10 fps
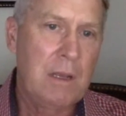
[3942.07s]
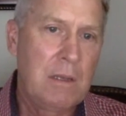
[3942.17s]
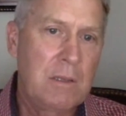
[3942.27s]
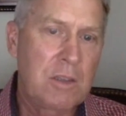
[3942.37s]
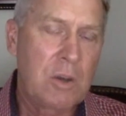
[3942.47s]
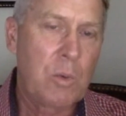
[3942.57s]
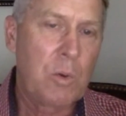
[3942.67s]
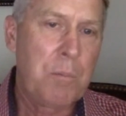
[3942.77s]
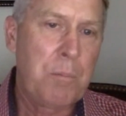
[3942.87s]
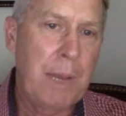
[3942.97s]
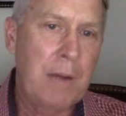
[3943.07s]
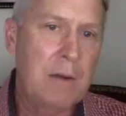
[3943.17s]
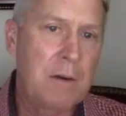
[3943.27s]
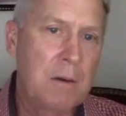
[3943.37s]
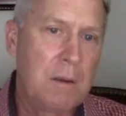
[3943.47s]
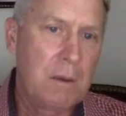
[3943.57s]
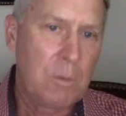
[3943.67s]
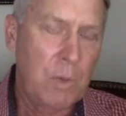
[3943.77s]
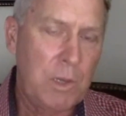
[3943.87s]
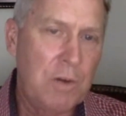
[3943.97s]
So we're better
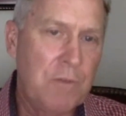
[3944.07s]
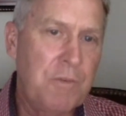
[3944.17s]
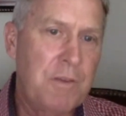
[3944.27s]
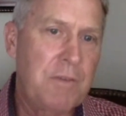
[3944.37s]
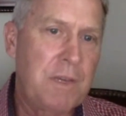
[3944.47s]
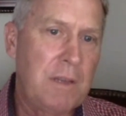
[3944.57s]
when you're 50